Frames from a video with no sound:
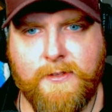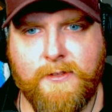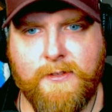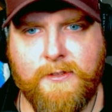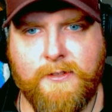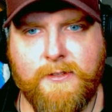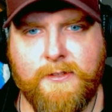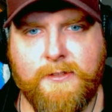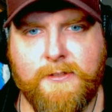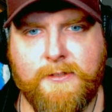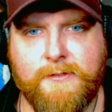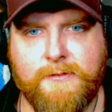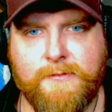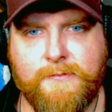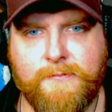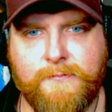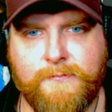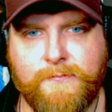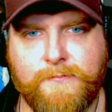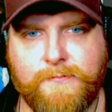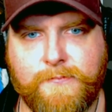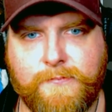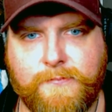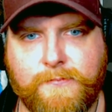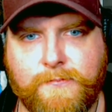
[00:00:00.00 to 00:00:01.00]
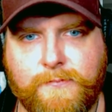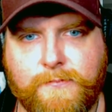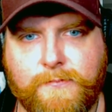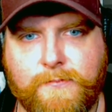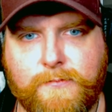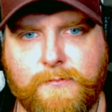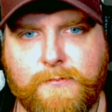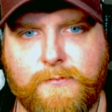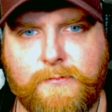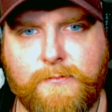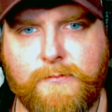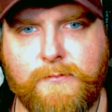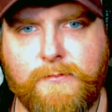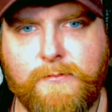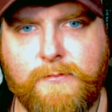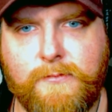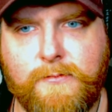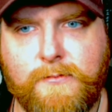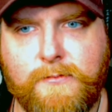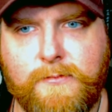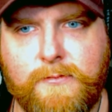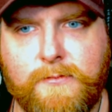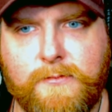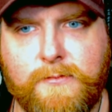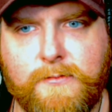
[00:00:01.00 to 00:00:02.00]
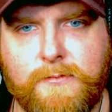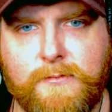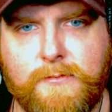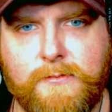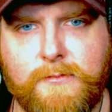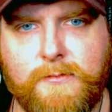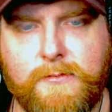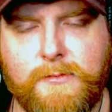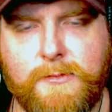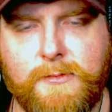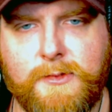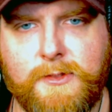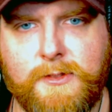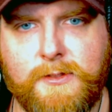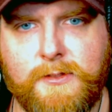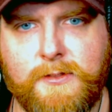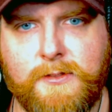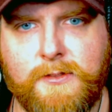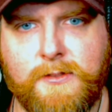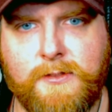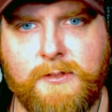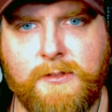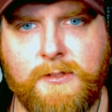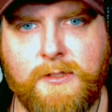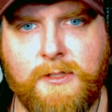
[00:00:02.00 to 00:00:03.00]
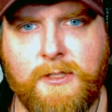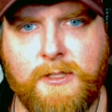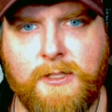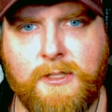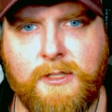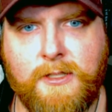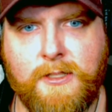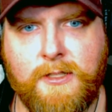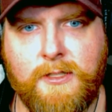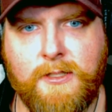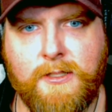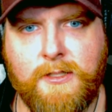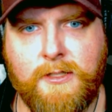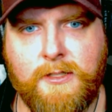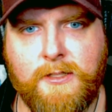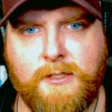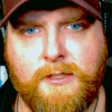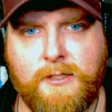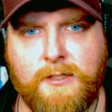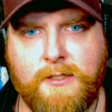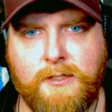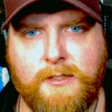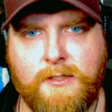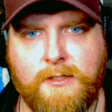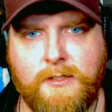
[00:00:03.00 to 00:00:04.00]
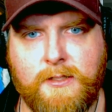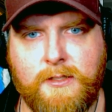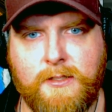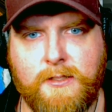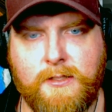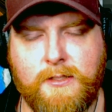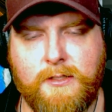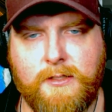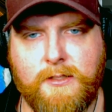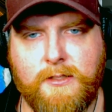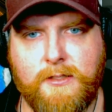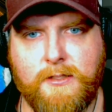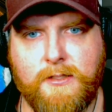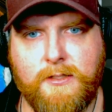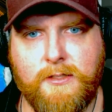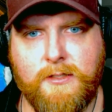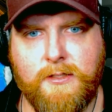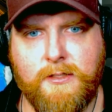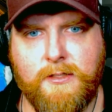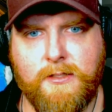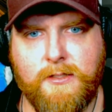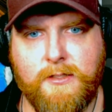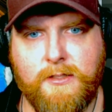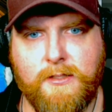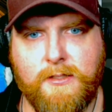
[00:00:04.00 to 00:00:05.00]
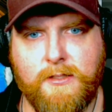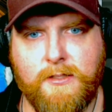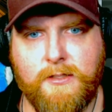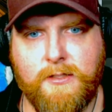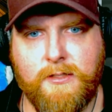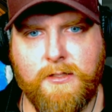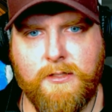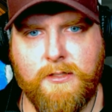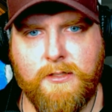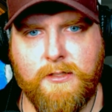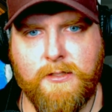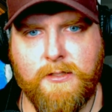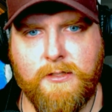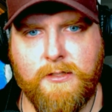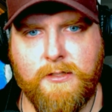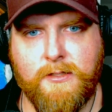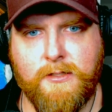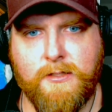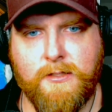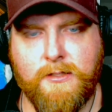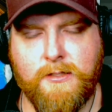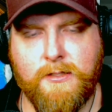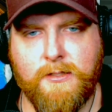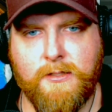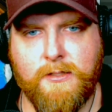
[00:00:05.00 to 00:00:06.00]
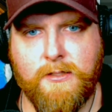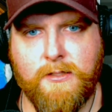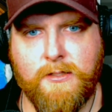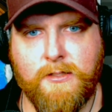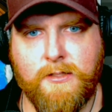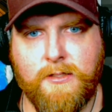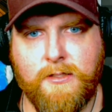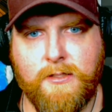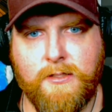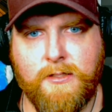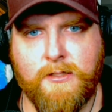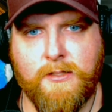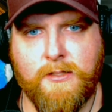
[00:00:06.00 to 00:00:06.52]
The person shown says nothing.